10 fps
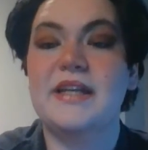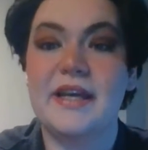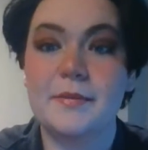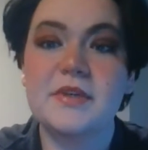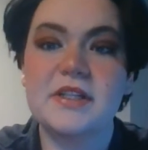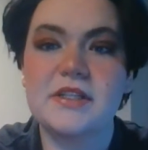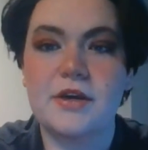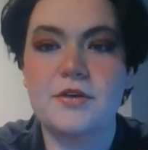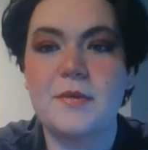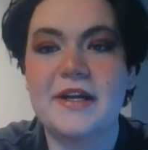Today I'm going to
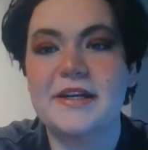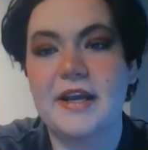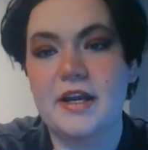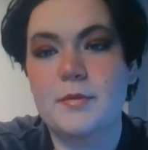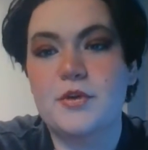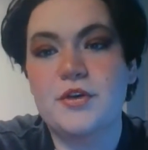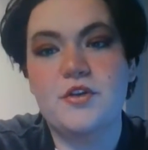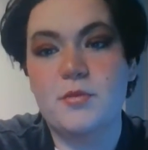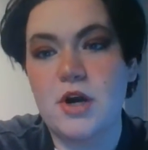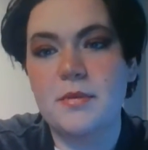tell you about an animal that
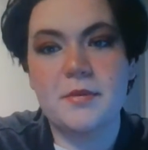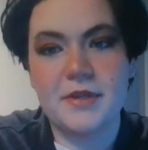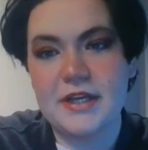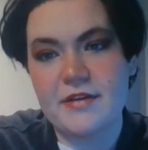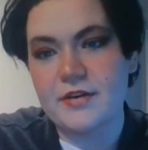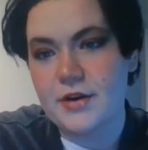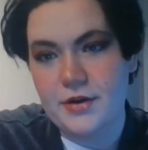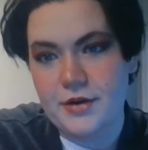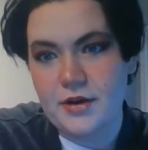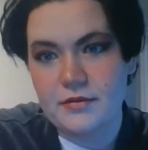you probably never
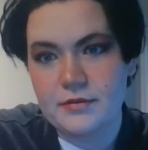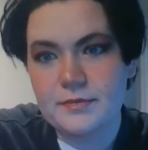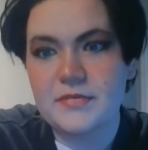heard of.